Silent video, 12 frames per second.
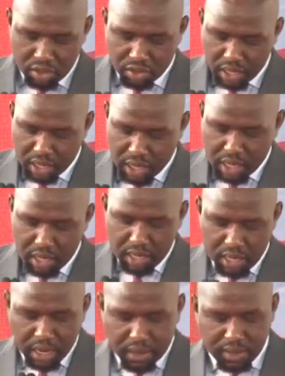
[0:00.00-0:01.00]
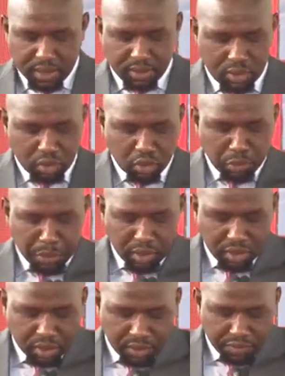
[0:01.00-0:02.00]
today at this
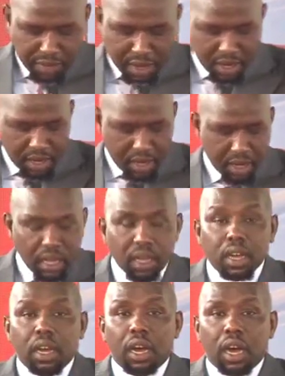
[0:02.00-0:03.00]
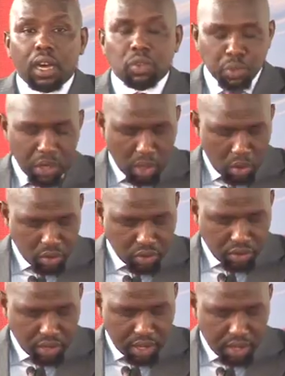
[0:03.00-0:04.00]
auspicious event as we
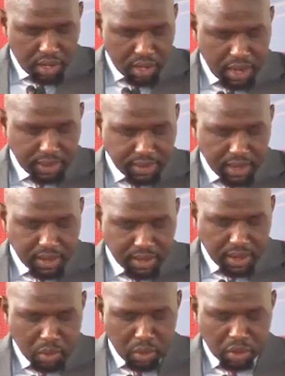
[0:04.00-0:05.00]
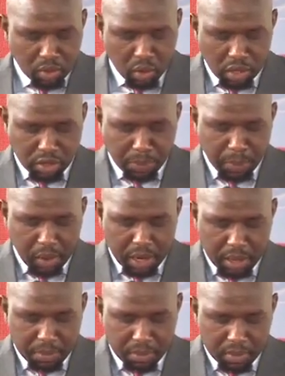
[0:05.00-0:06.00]
launch the Asante Rewards Loyalty
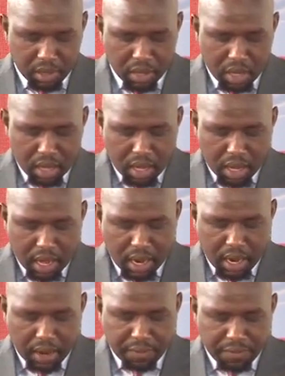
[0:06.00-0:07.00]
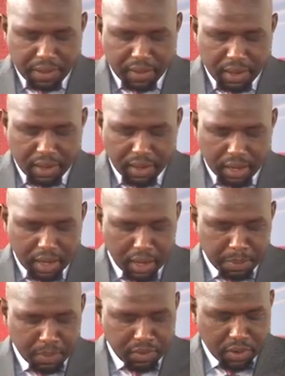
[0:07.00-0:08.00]
Program, another feather in the
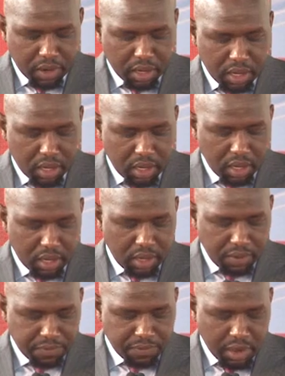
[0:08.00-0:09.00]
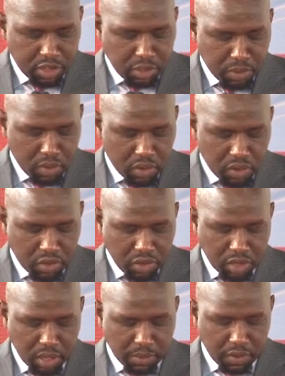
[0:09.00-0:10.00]
cap of our indefatigable
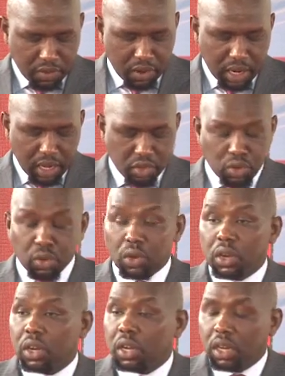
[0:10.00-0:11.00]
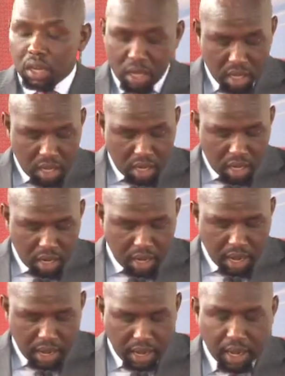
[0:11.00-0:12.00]
team of our national
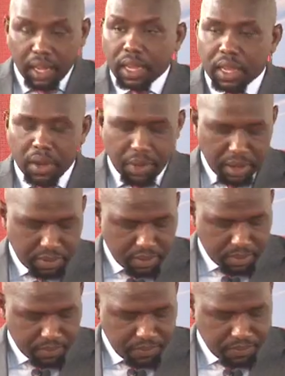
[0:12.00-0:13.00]
carrier, Kenya Airways.